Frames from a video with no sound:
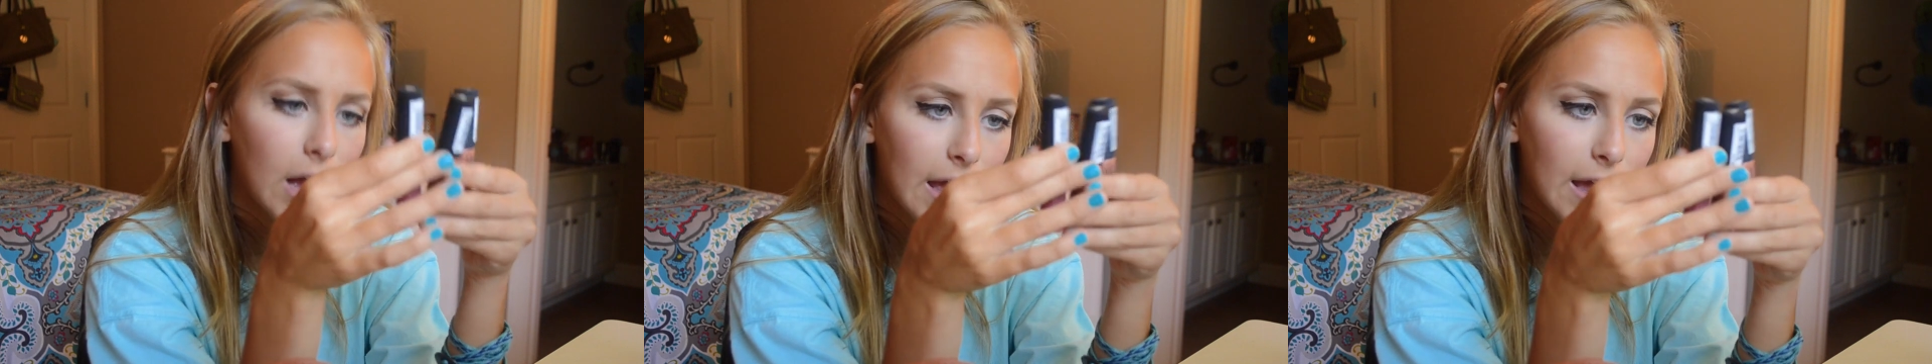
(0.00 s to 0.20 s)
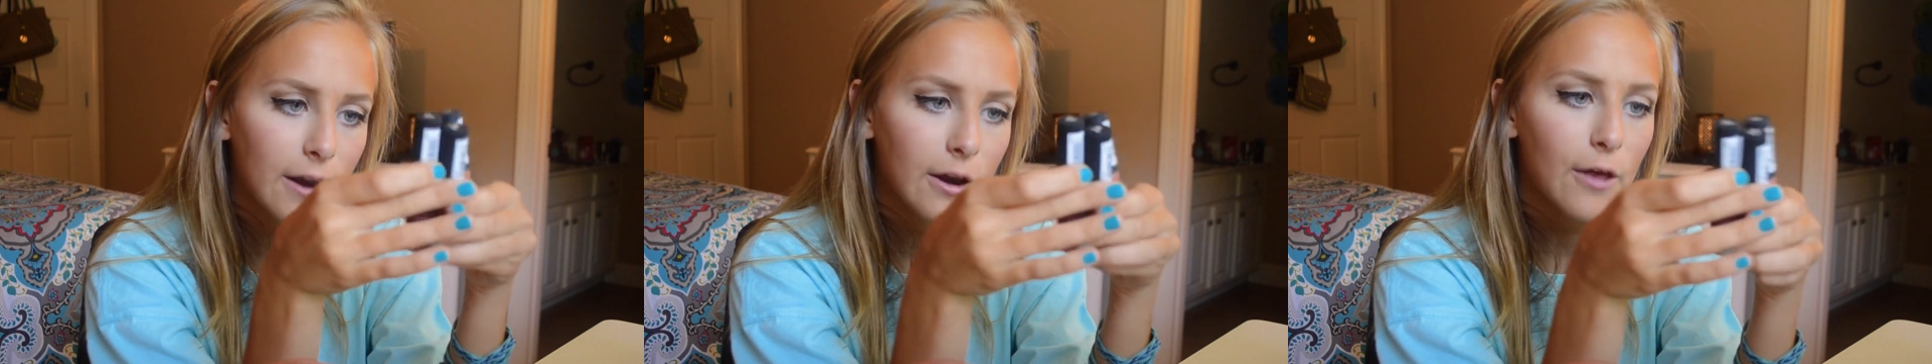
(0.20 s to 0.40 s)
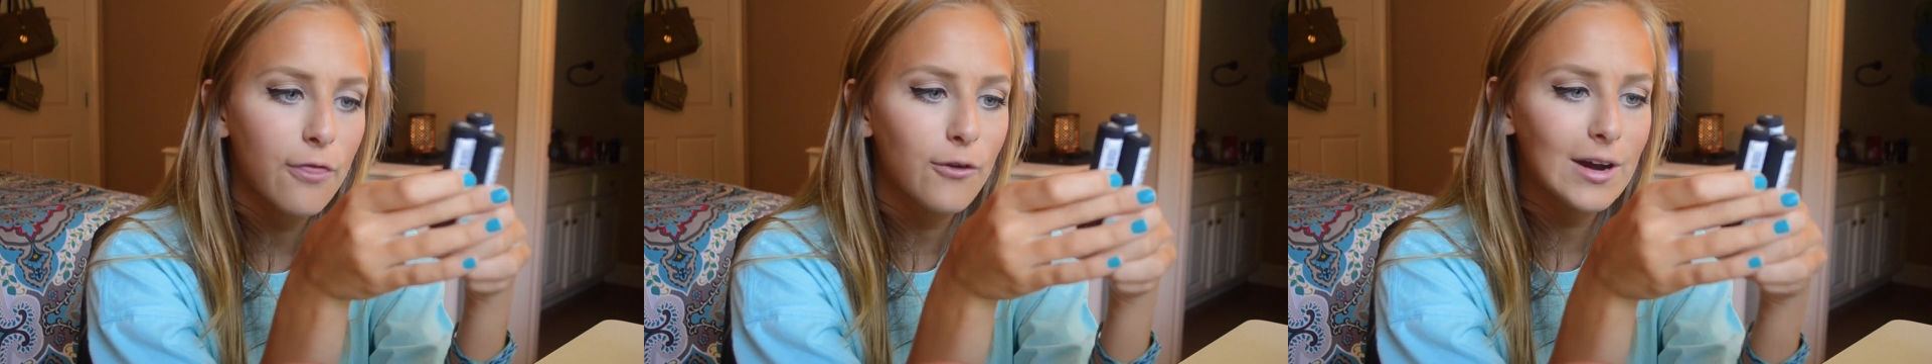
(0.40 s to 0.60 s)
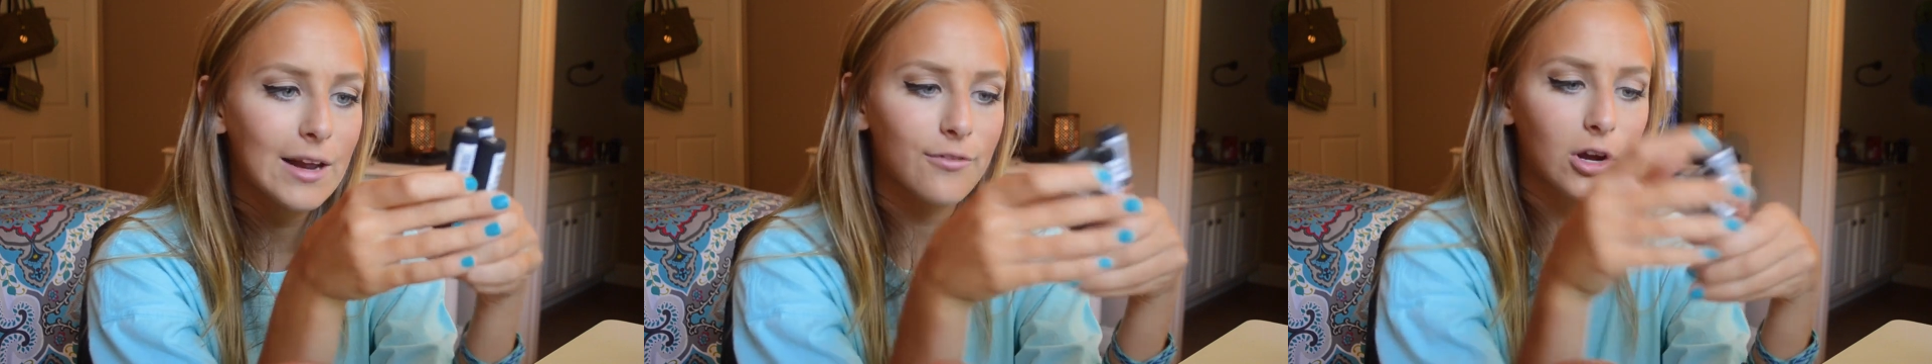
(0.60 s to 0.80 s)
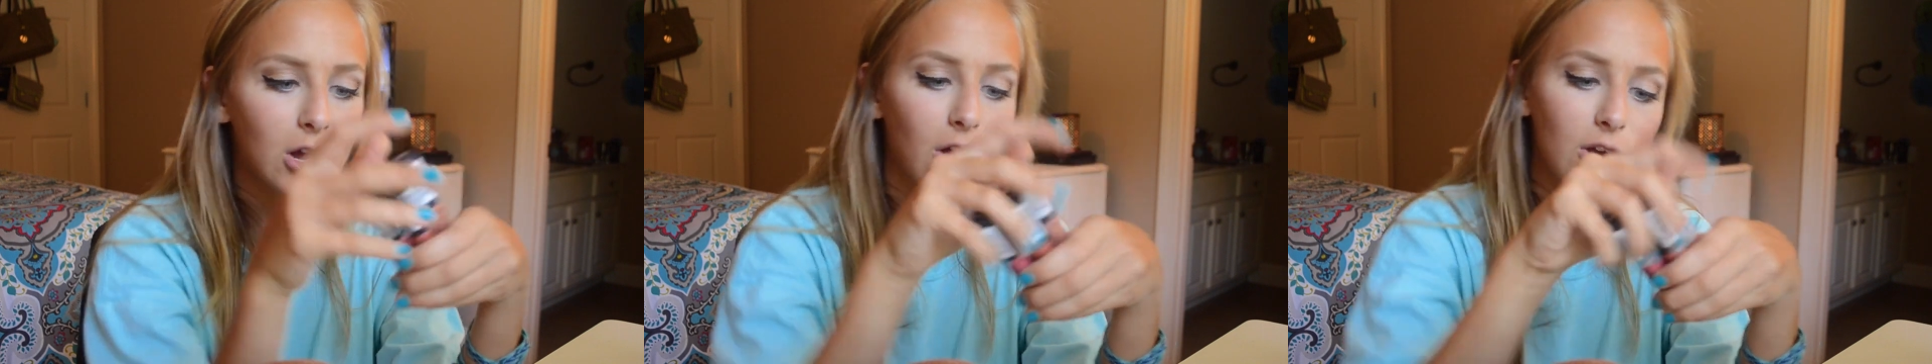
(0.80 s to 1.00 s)
in three
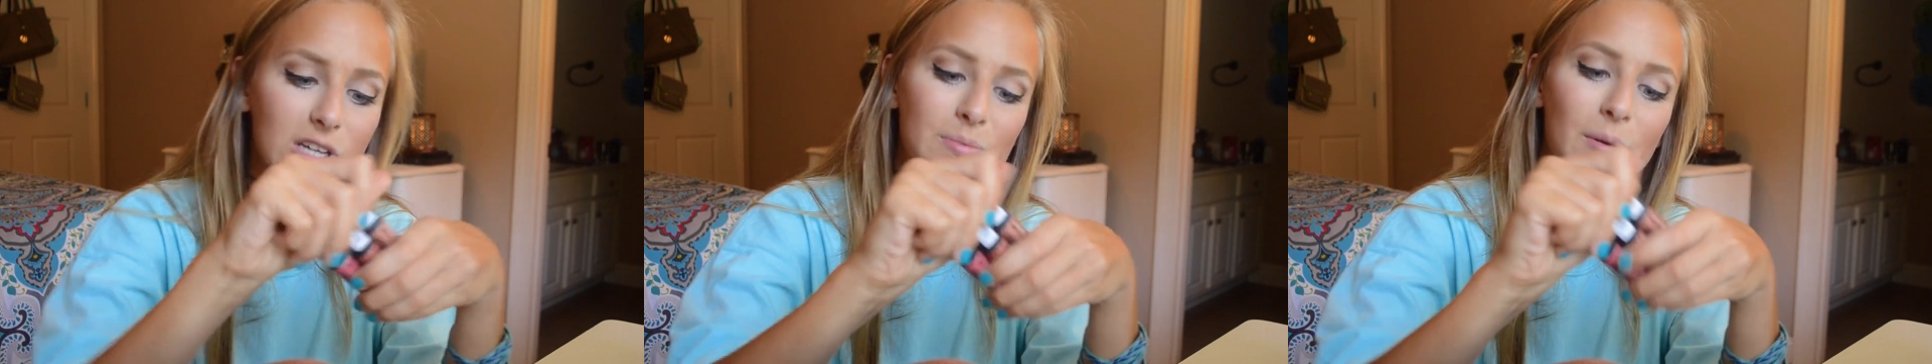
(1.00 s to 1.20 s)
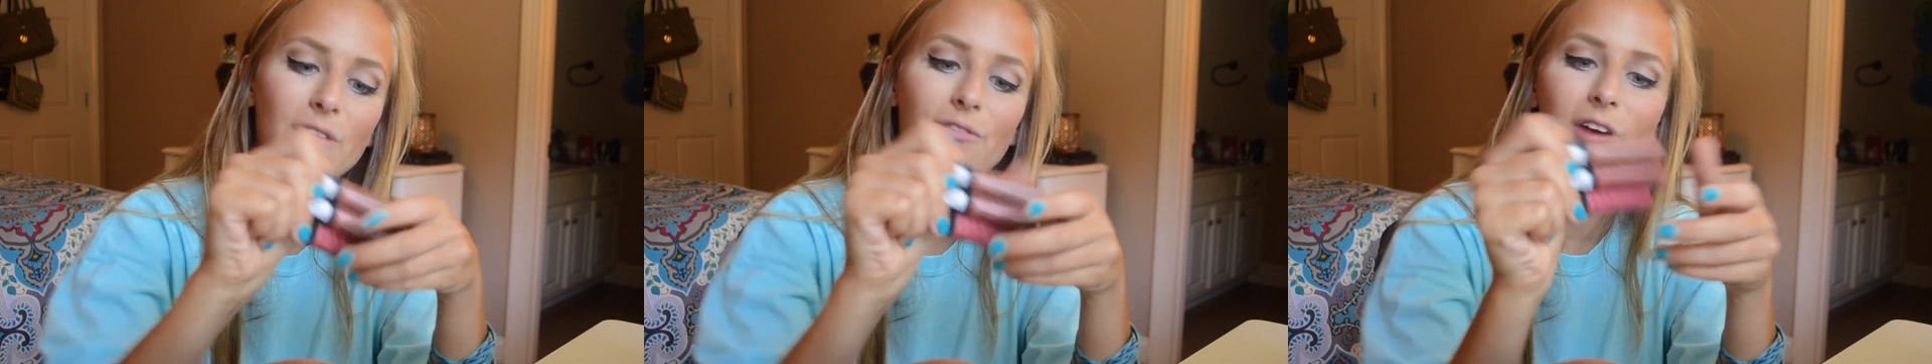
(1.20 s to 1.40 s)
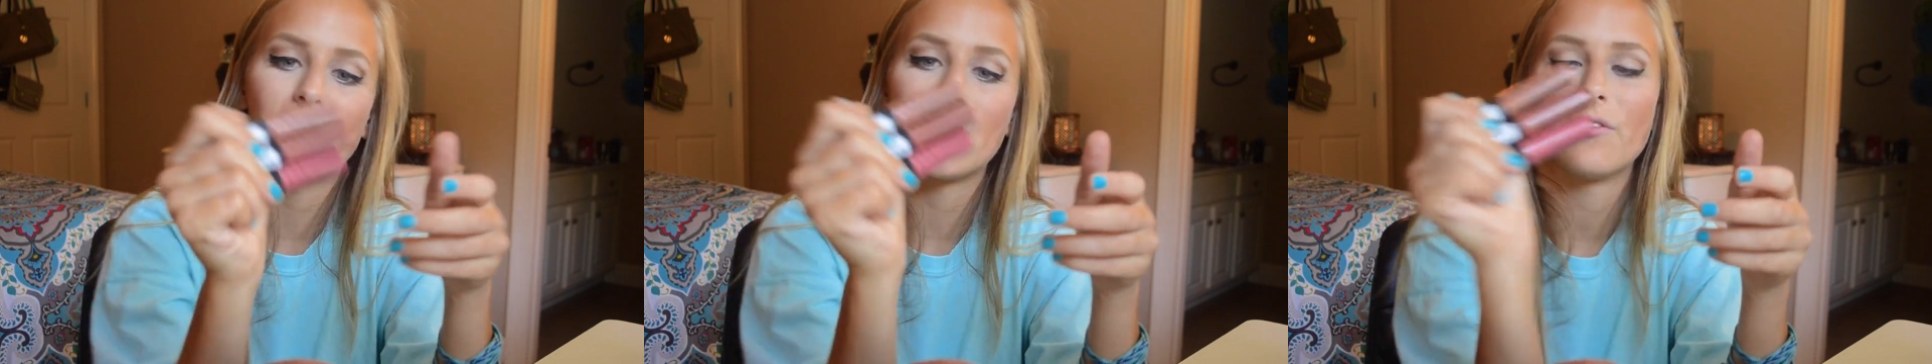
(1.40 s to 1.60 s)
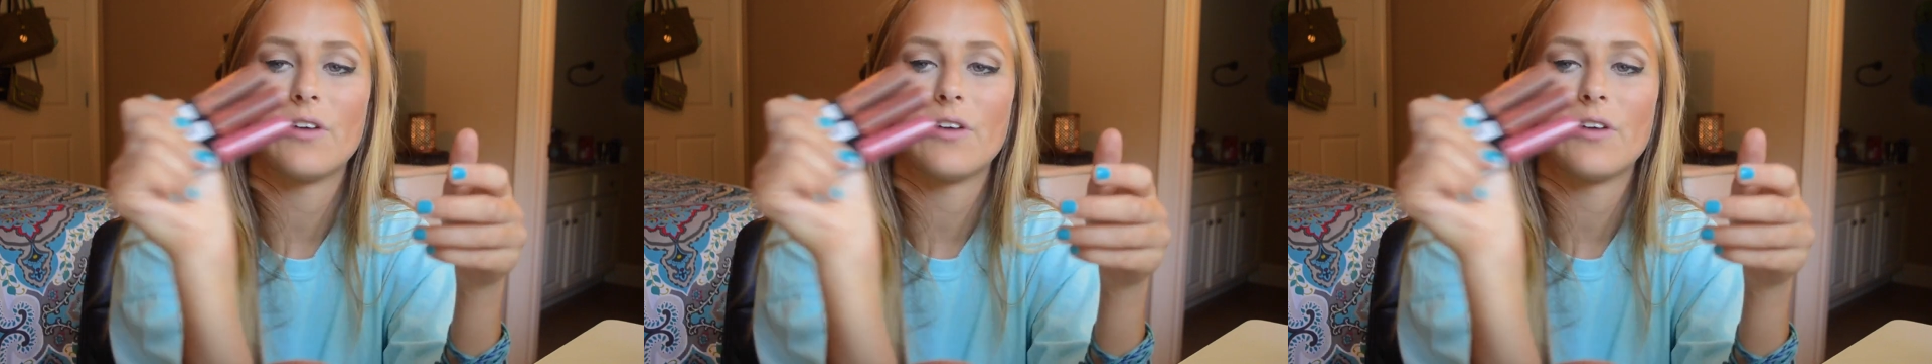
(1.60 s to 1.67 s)
different colors, but very,